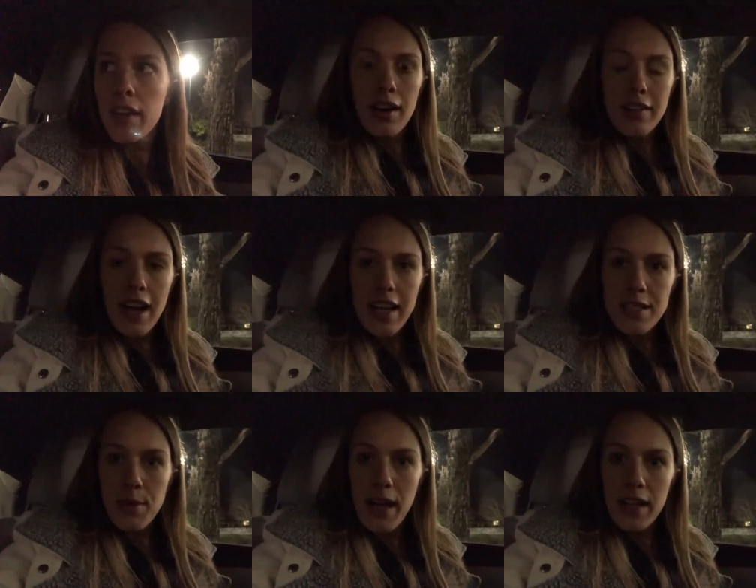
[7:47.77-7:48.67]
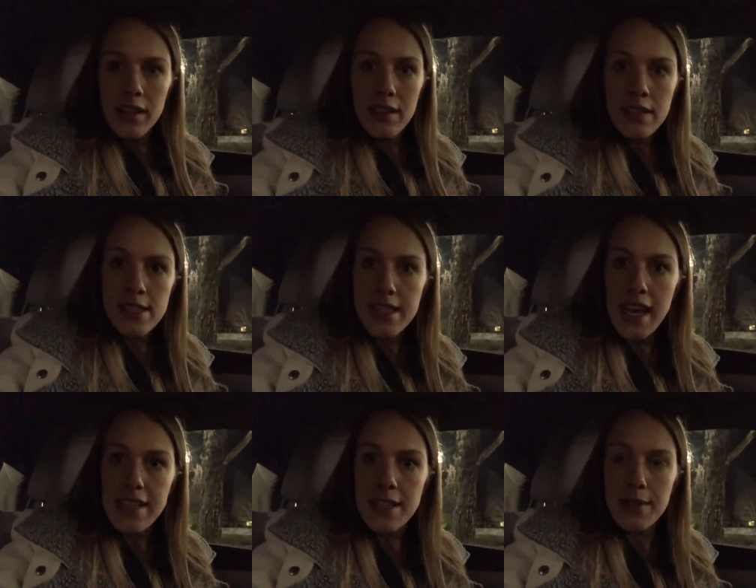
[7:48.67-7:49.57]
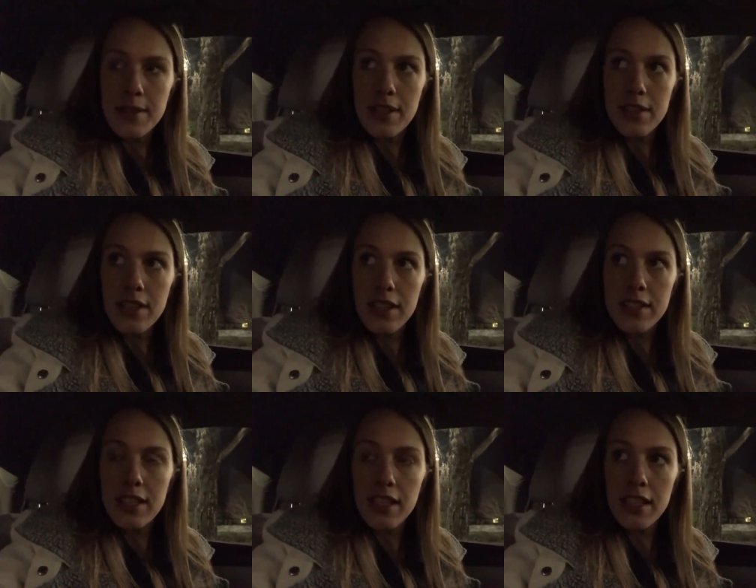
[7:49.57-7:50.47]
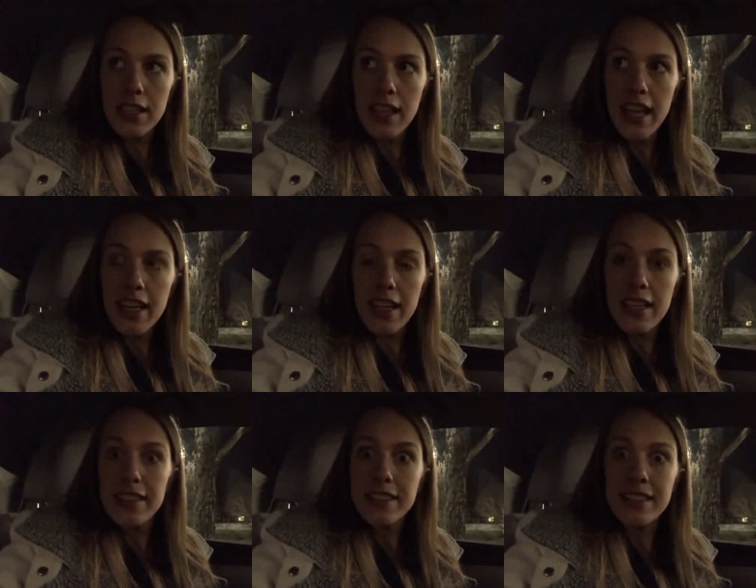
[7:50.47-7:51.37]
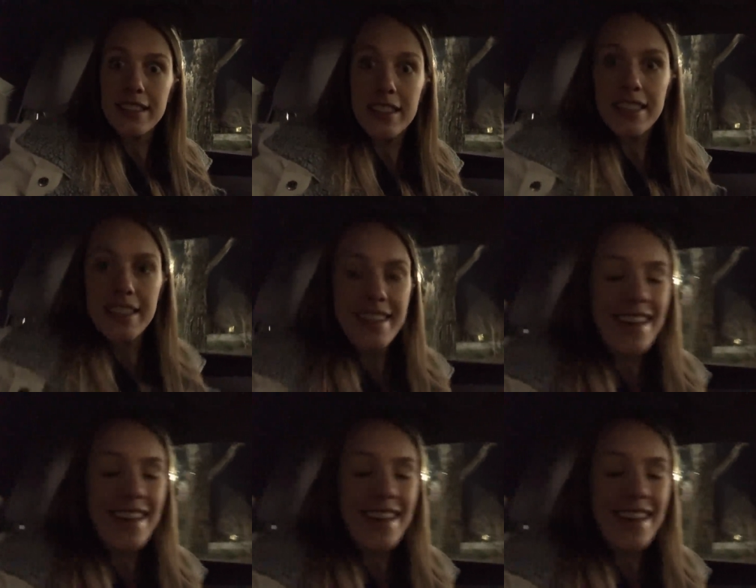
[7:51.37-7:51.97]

All right, well, stay tuned. I'll talk to y'all later. Good